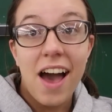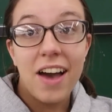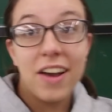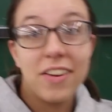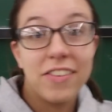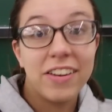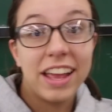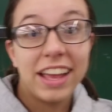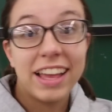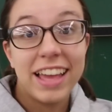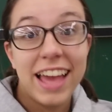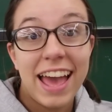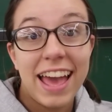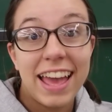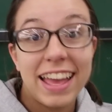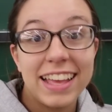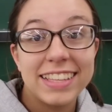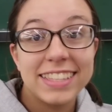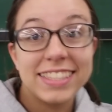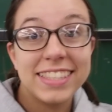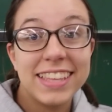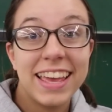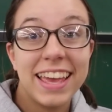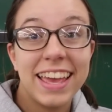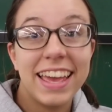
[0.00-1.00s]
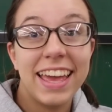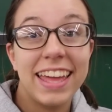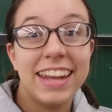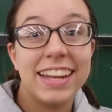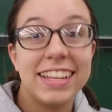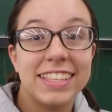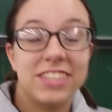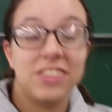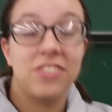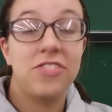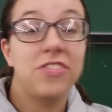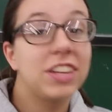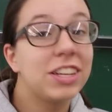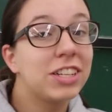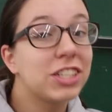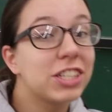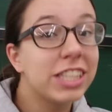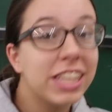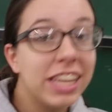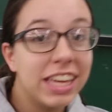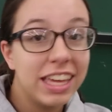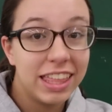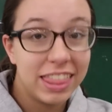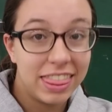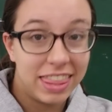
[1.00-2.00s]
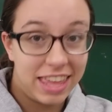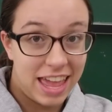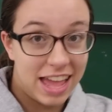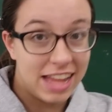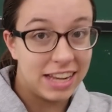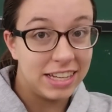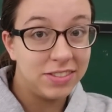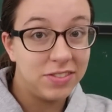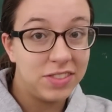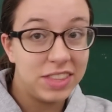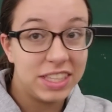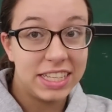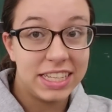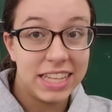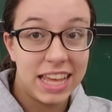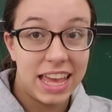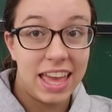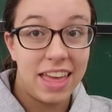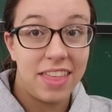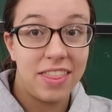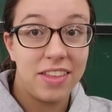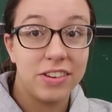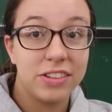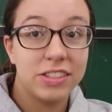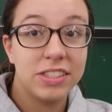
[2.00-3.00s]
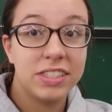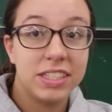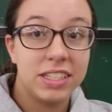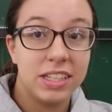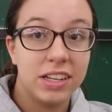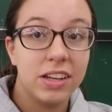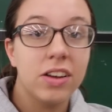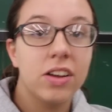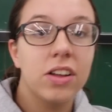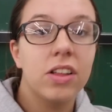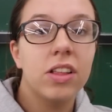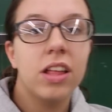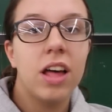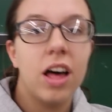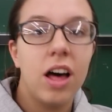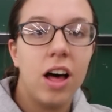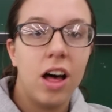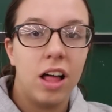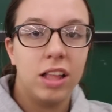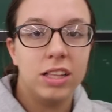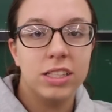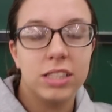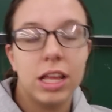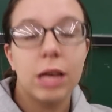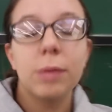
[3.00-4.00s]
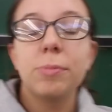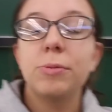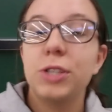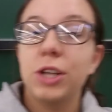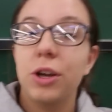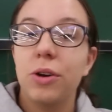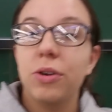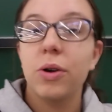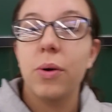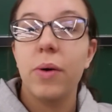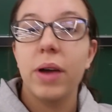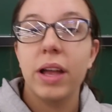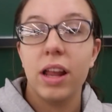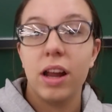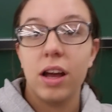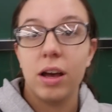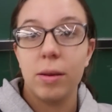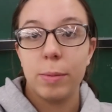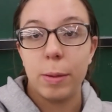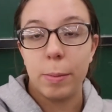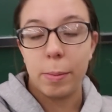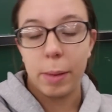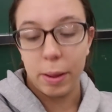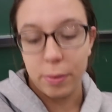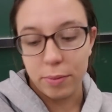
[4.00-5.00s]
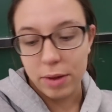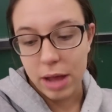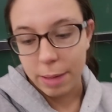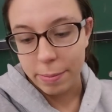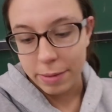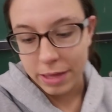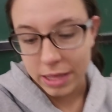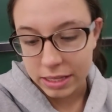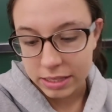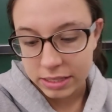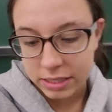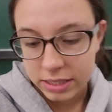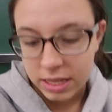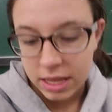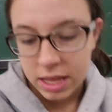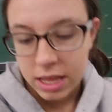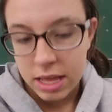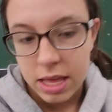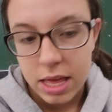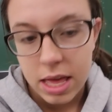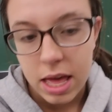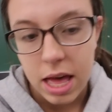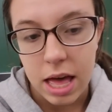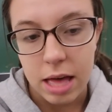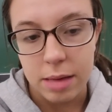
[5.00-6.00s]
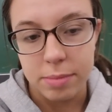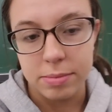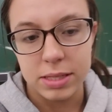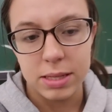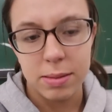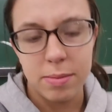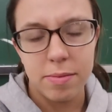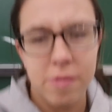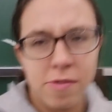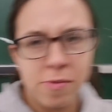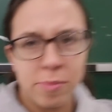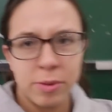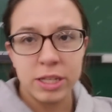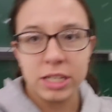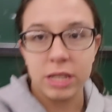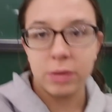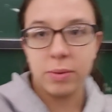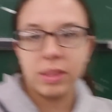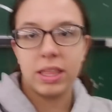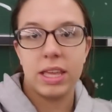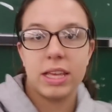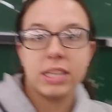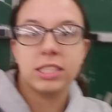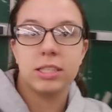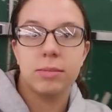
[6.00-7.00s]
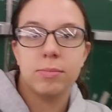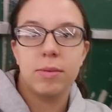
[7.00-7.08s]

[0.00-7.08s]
Alright guys, it is officially the end of the day. There's still a Holland Lop show going on, but my rabbits, some of them are done with it,